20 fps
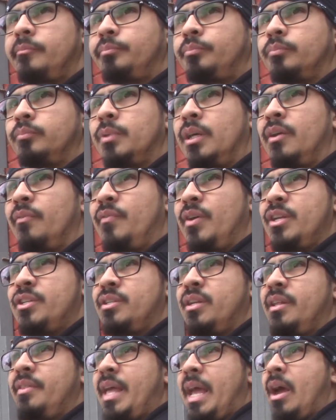But
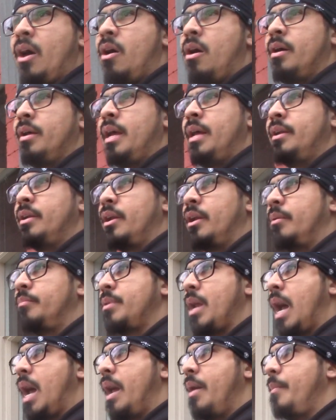eventually they all ended up
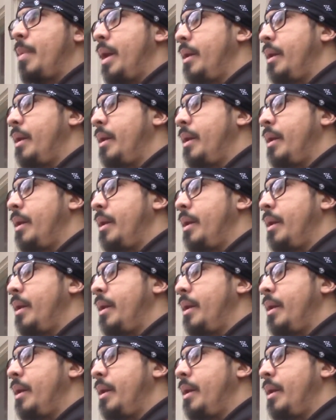dying, man.